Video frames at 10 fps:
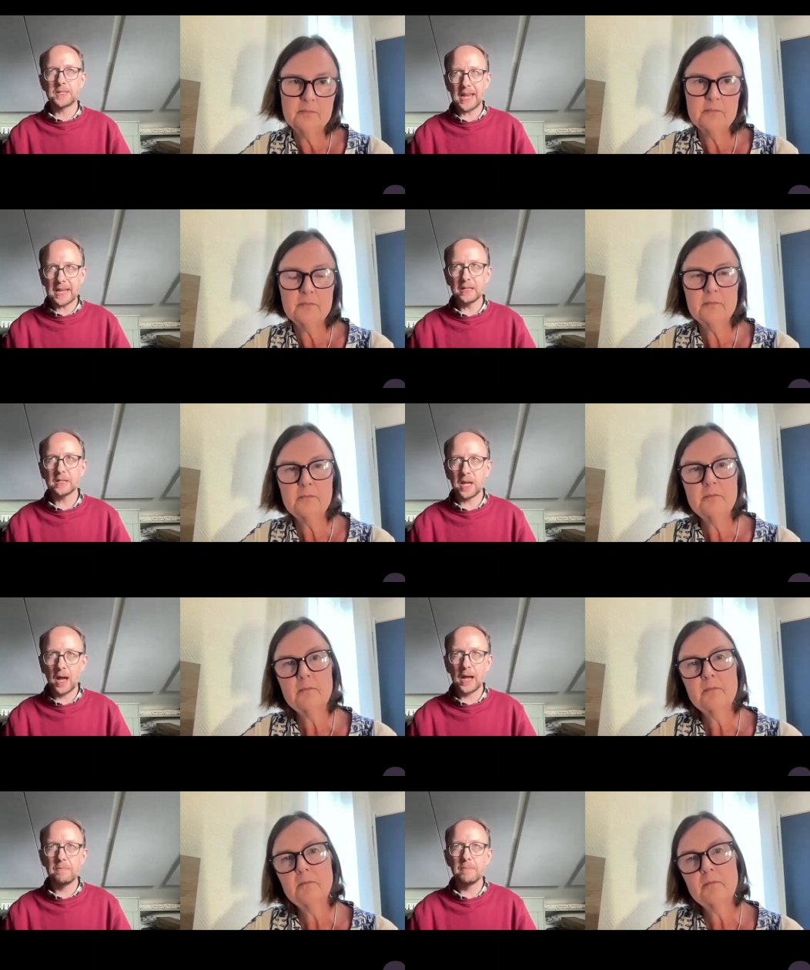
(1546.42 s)
Speaker 1: taking the
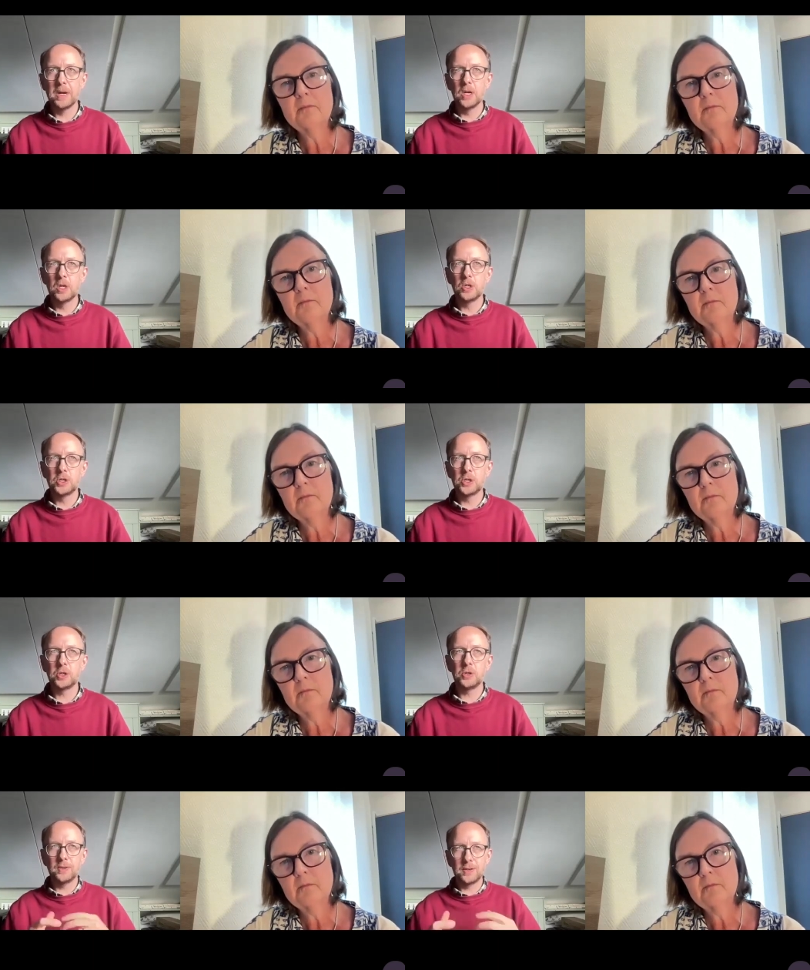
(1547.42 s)
time
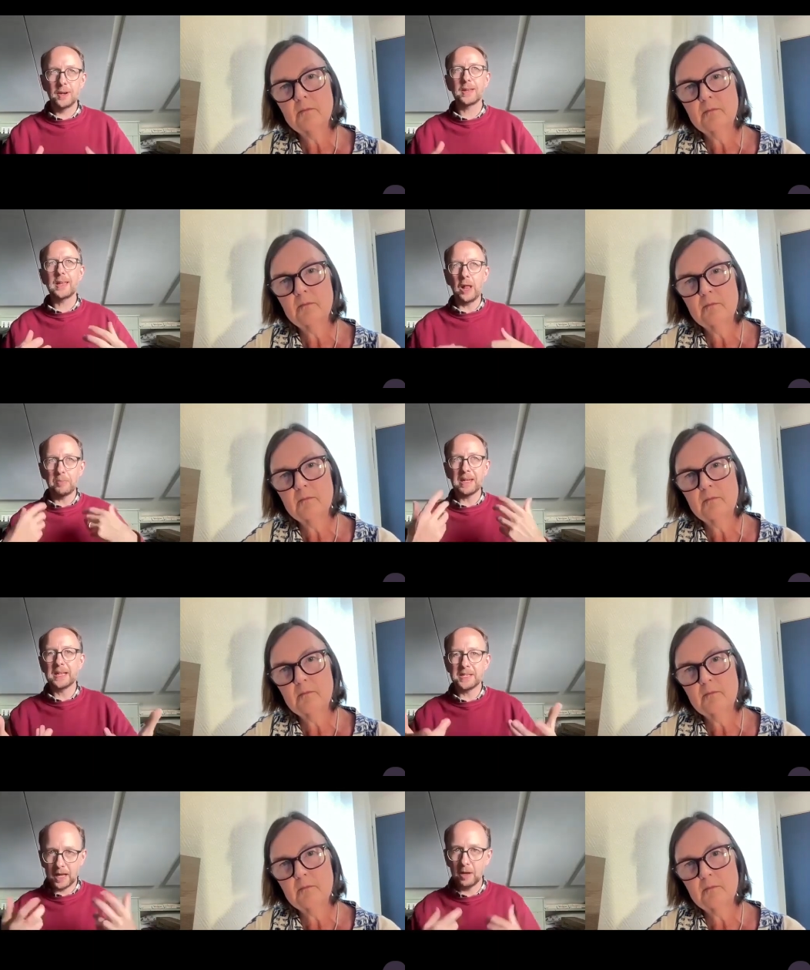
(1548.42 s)
to, like,
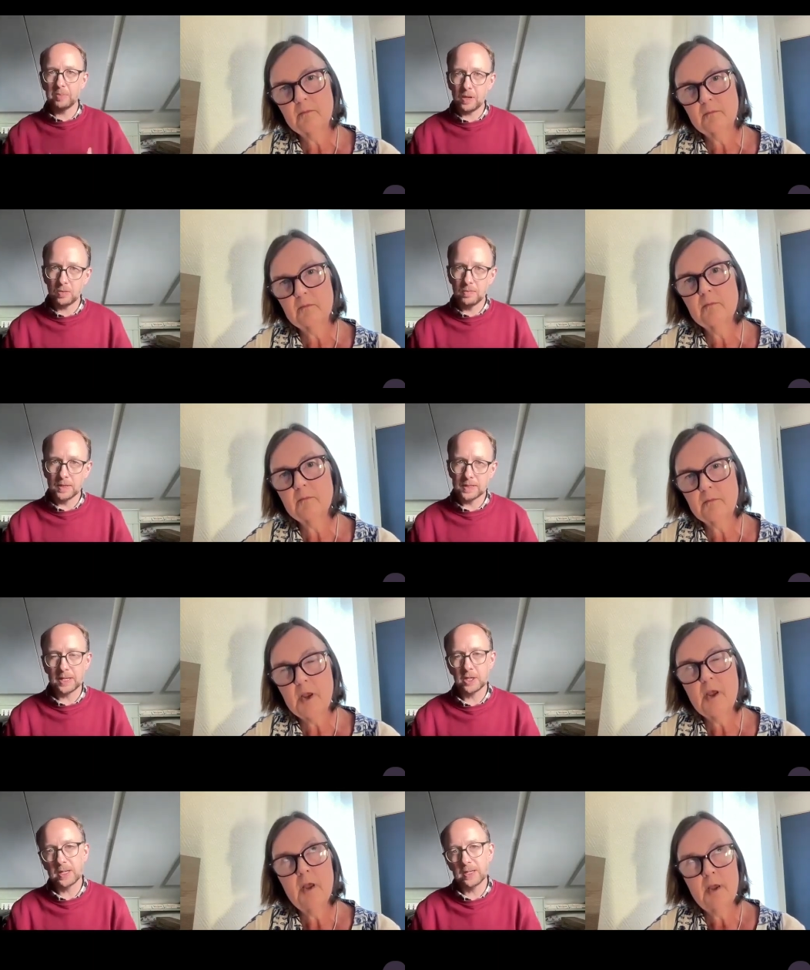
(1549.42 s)
helping it to help you,
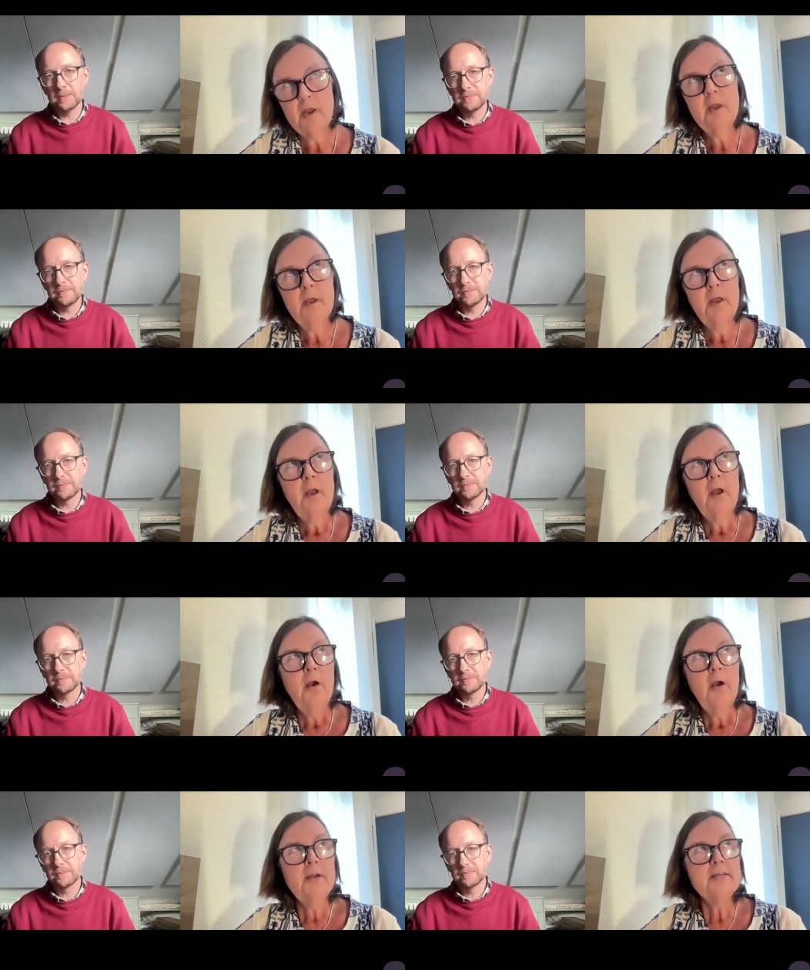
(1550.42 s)
essentially.
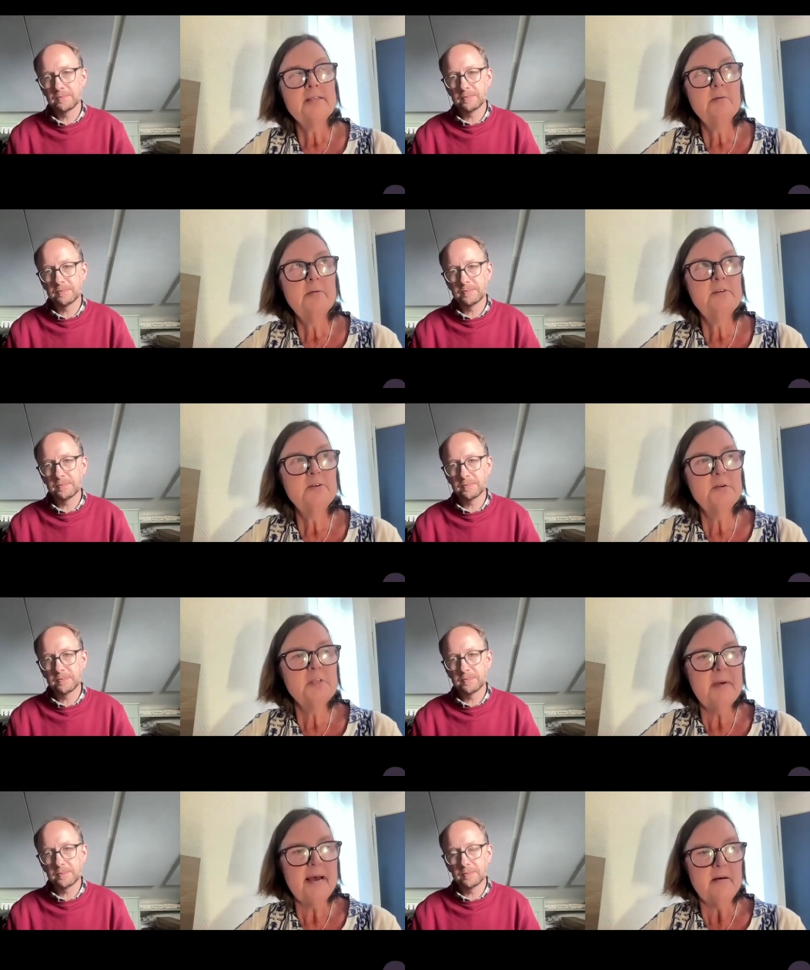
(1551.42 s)
Speaker 2: Okay, so we've
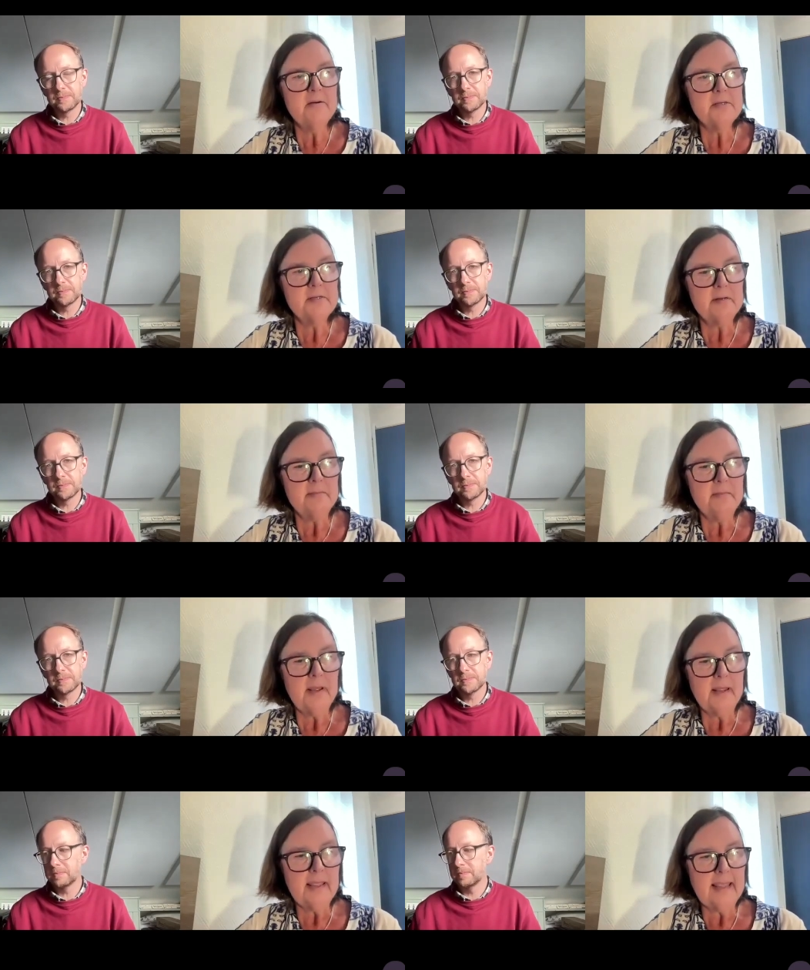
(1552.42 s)
talked about
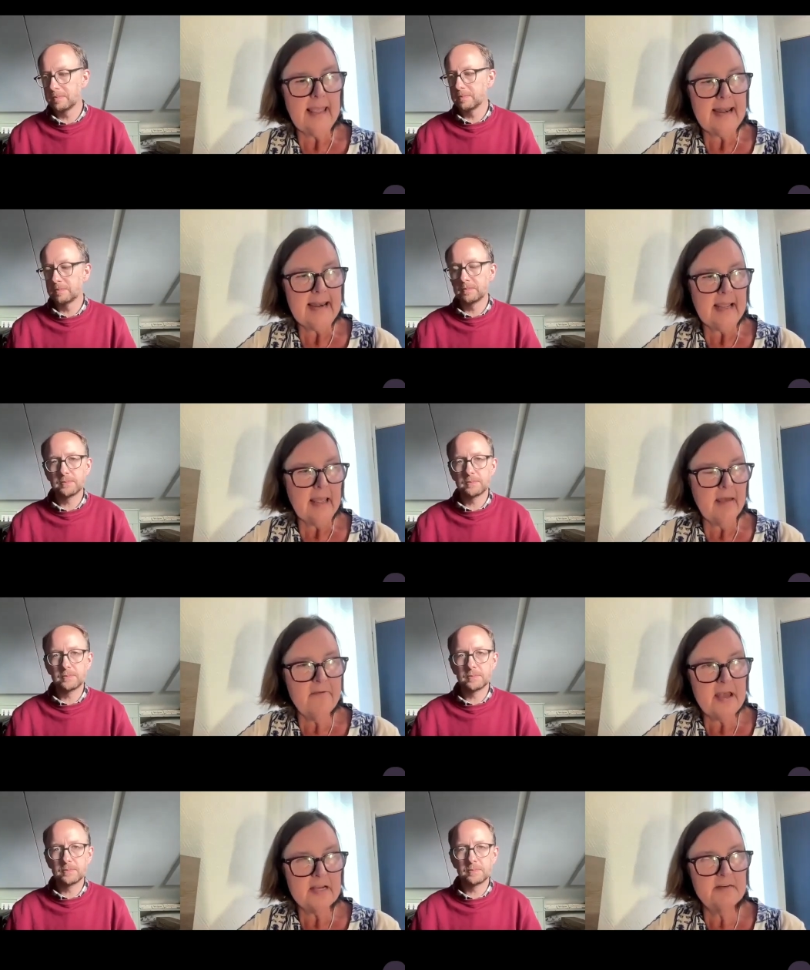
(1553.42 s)
getting
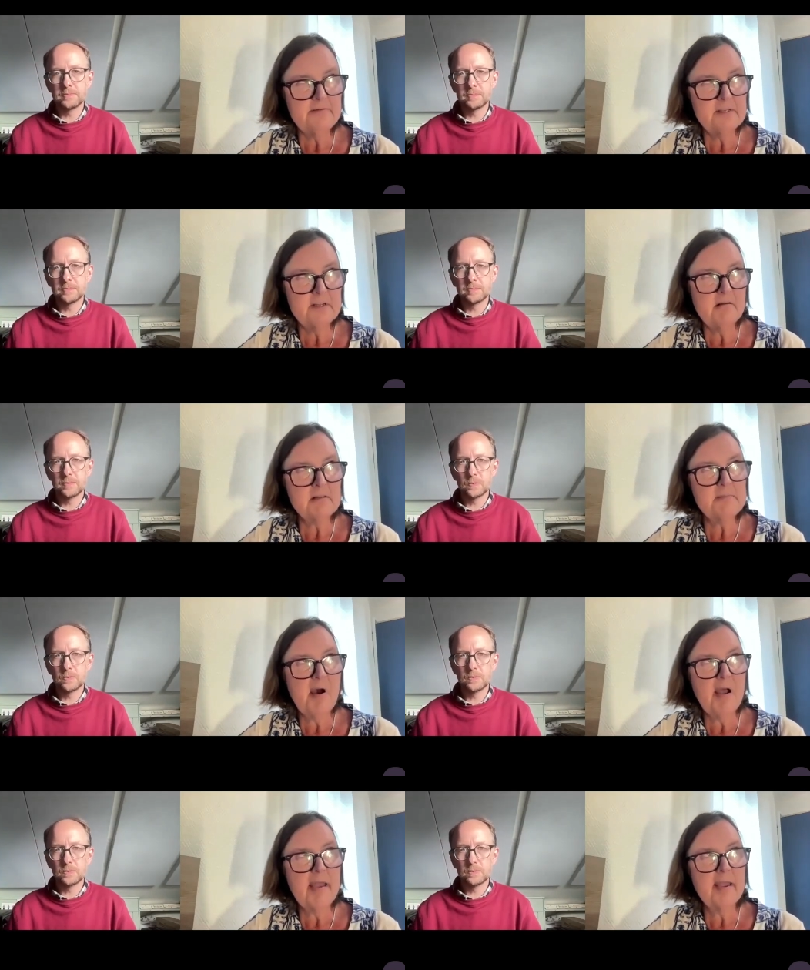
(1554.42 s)
effective
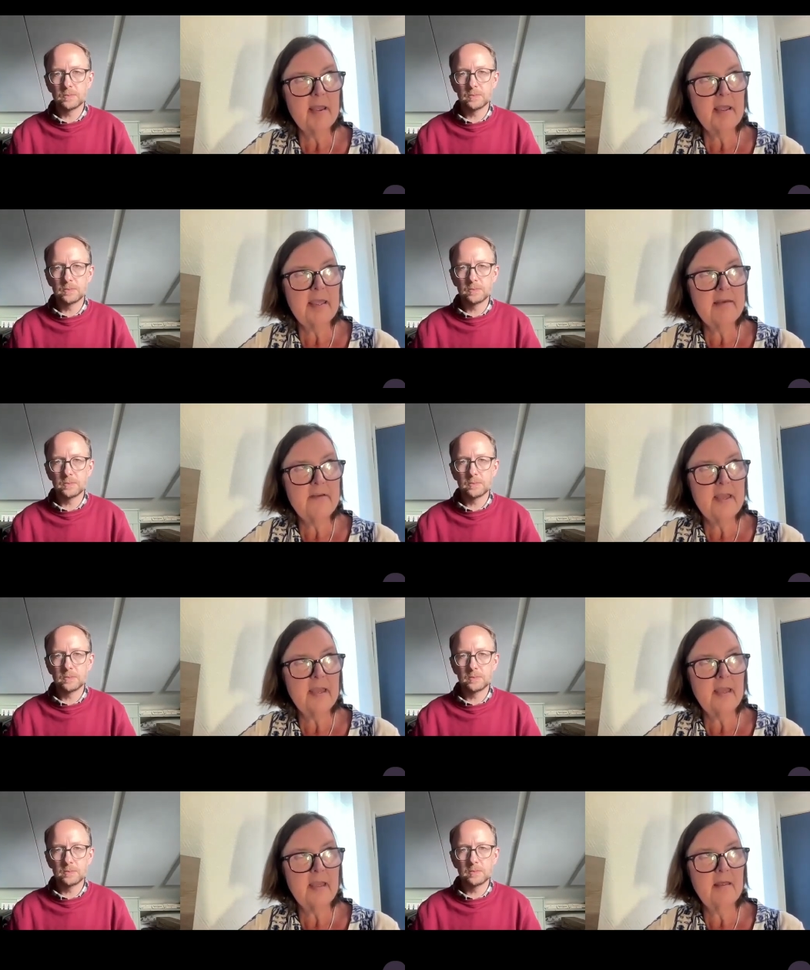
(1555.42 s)
results by
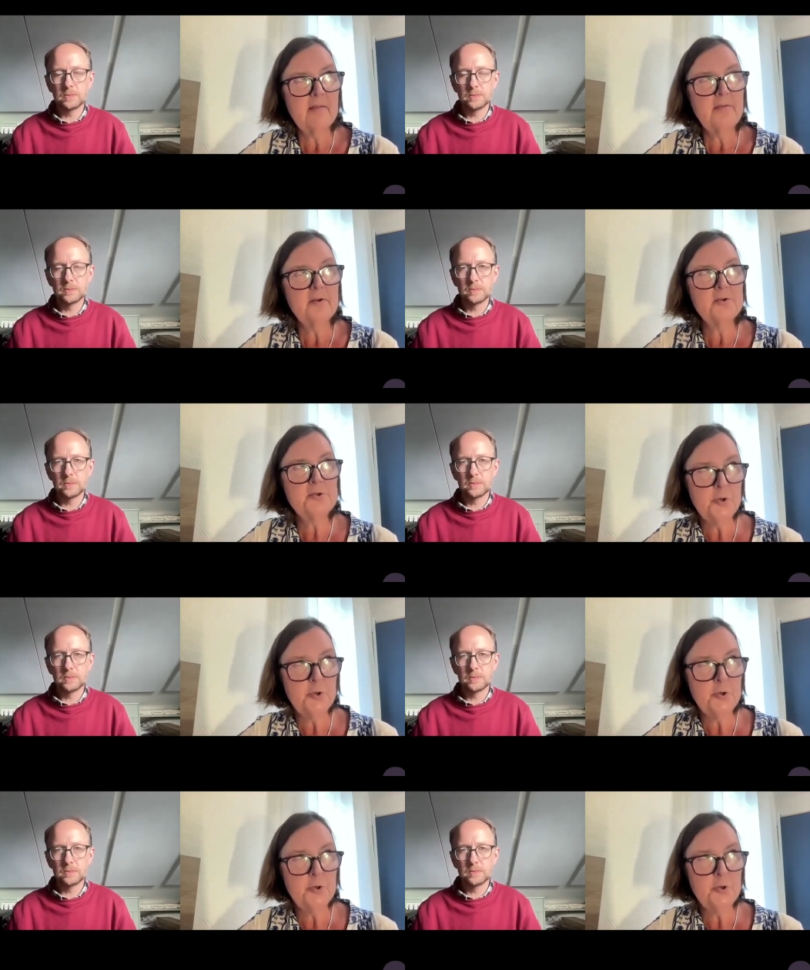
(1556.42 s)
giving the